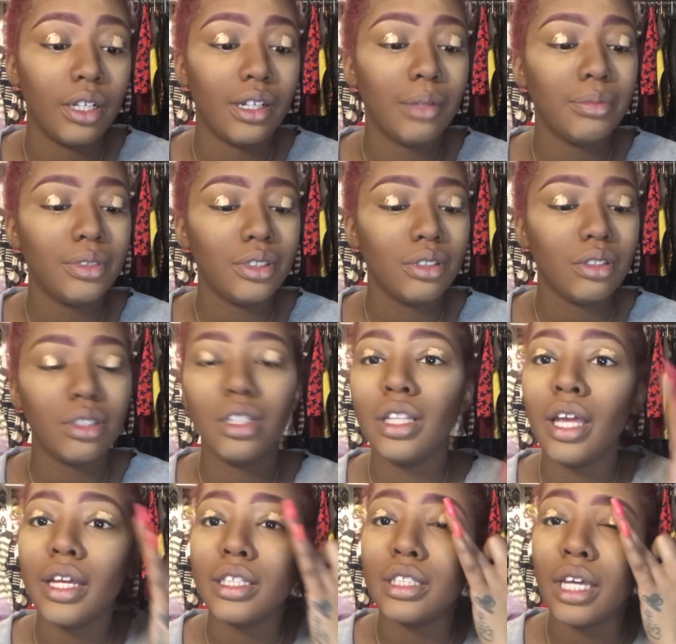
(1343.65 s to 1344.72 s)
And I'm just gonna
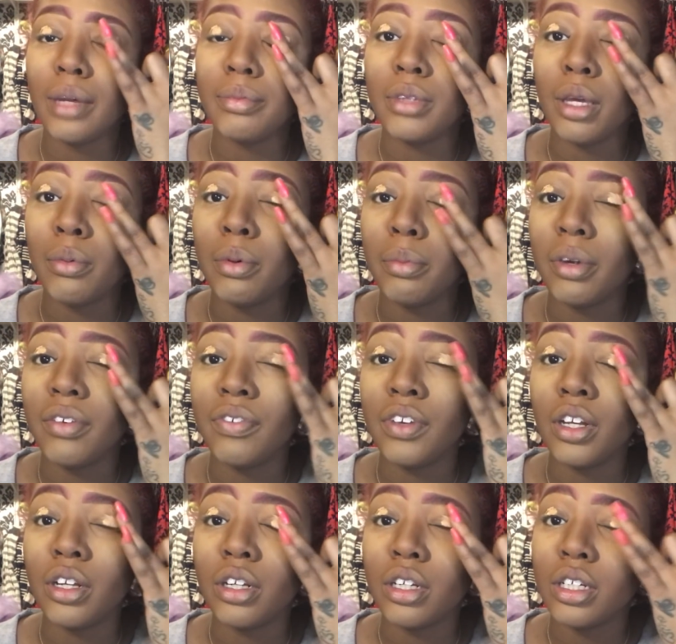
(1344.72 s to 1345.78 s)
like dab that with my
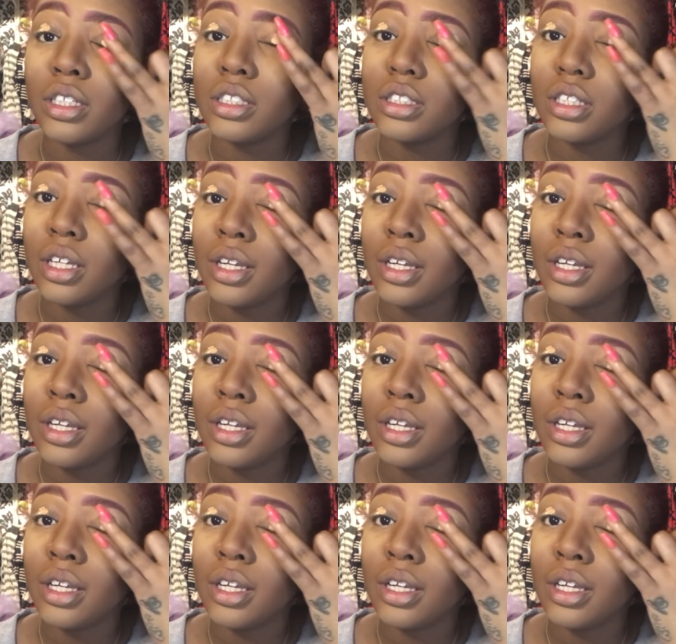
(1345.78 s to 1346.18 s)
finger because